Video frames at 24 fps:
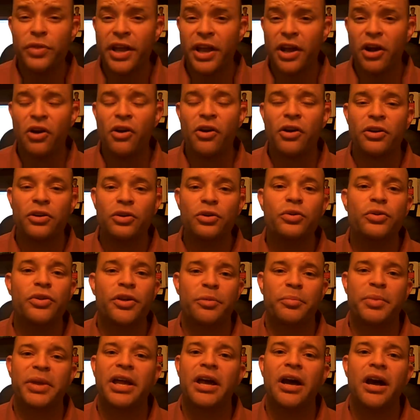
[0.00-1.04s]
they are and who
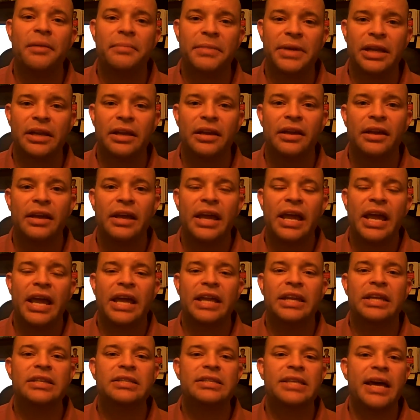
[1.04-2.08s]
they're becoming.
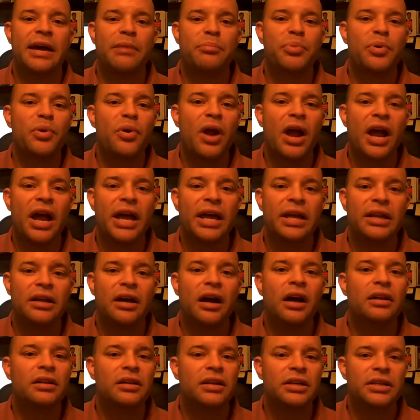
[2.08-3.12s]
And is that pride
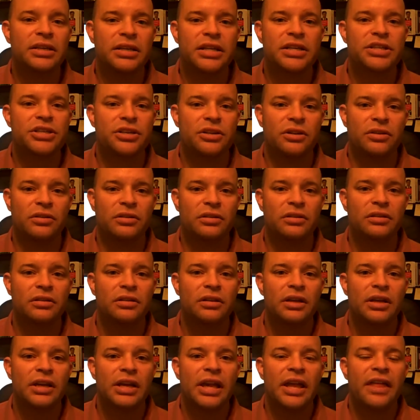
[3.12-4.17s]
unconditional?
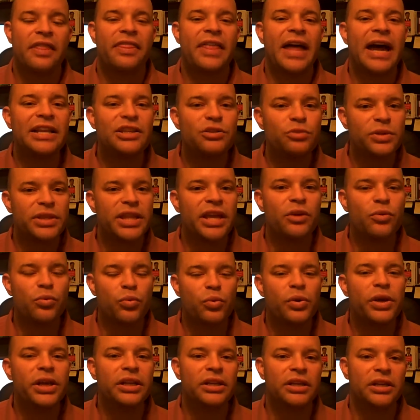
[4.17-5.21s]
That's what they
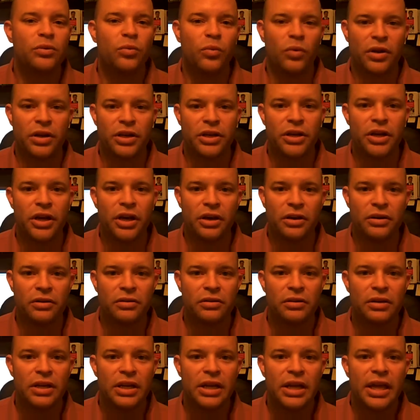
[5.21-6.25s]
really want to know.
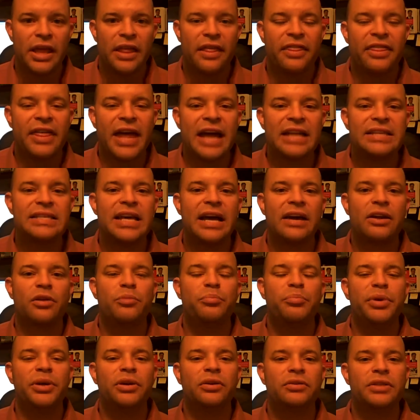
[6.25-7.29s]
That's how
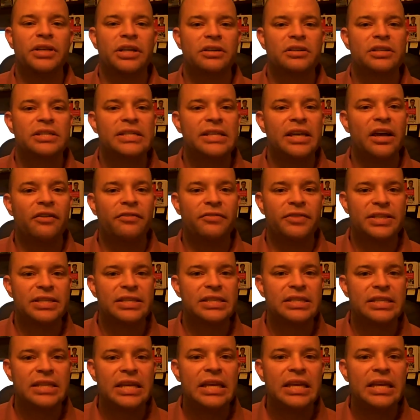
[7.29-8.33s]
to build their
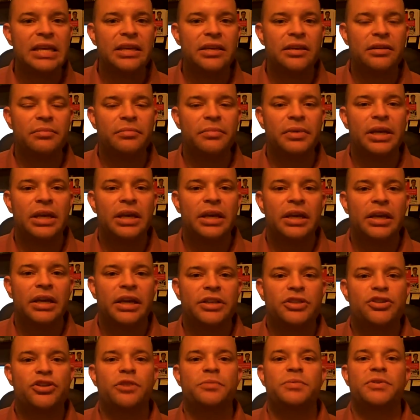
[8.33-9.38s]
self-esteem
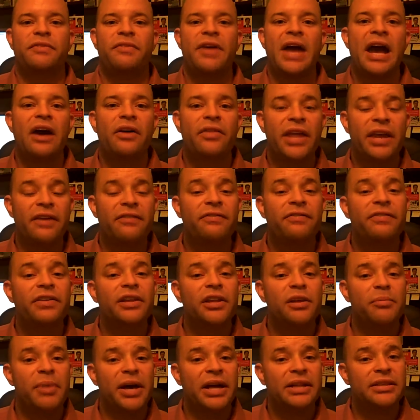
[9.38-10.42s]
in terms of how they
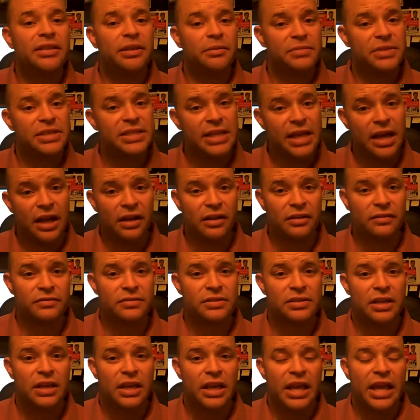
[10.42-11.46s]
feel about
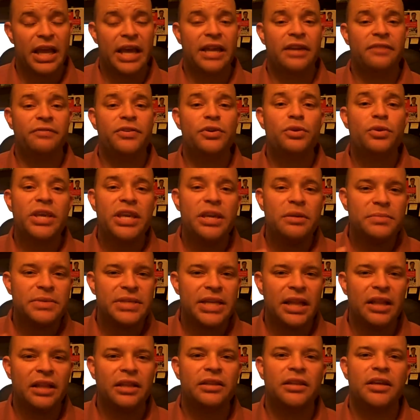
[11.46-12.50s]
themselves. And if you keep
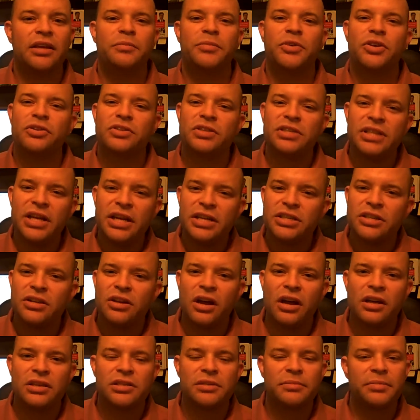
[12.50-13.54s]
telling them, you're such an
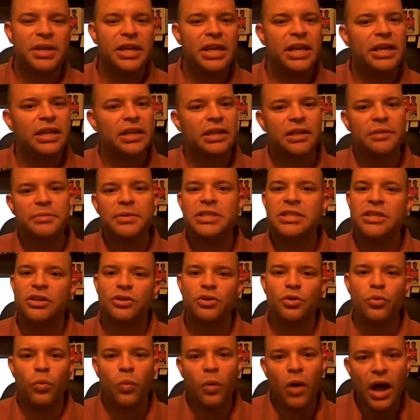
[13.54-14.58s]
awesome kid, and let me tell
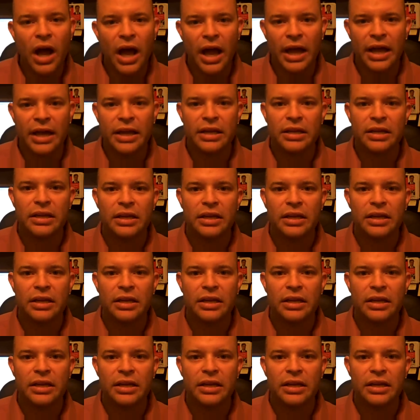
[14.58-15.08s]
you why,